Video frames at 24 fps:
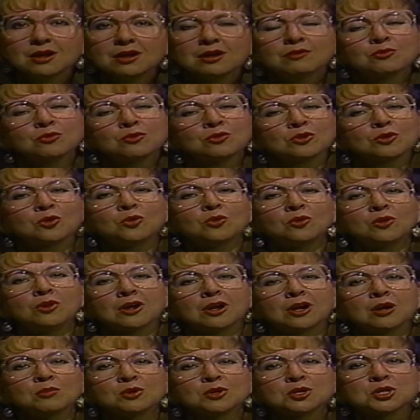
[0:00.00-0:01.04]
for the Cole
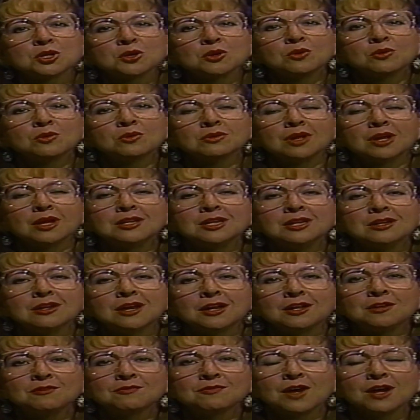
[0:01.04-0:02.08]
Harbor Show in
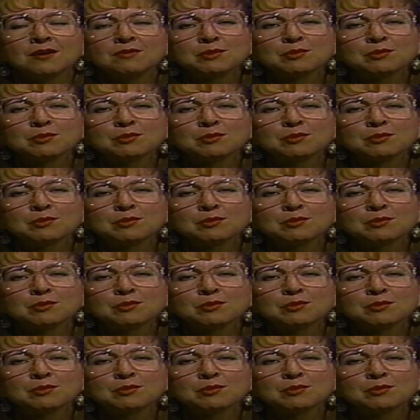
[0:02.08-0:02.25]
1995,